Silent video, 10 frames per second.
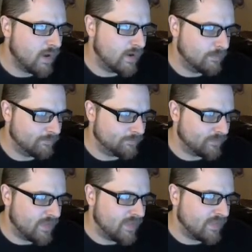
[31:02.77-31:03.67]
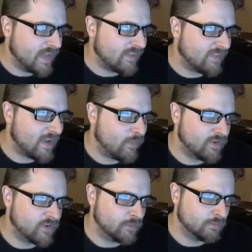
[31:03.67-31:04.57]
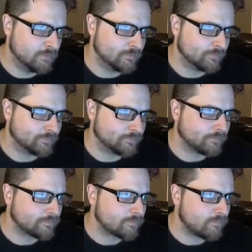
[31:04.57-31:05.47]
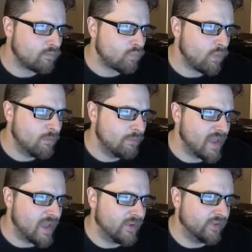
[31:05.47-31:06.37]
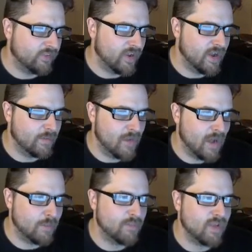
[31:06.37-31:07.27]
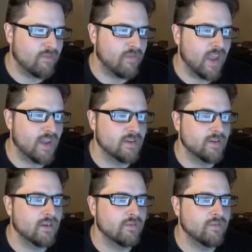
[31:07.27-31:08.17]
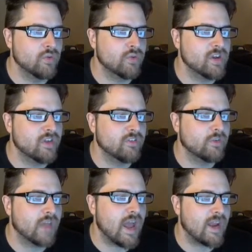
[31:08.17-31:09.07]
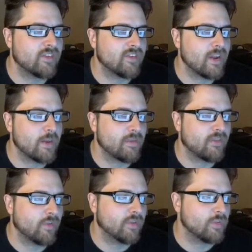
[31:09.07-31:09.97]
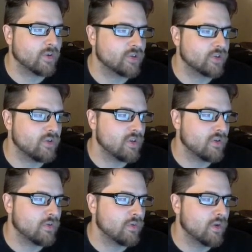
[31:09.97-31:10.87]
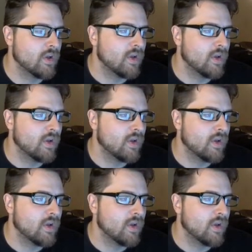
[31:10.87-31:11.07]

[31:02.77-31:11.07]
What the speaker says: And then the last thing I want to do, because I'm a big fan of Unity's new lighting setup, is I really want to show you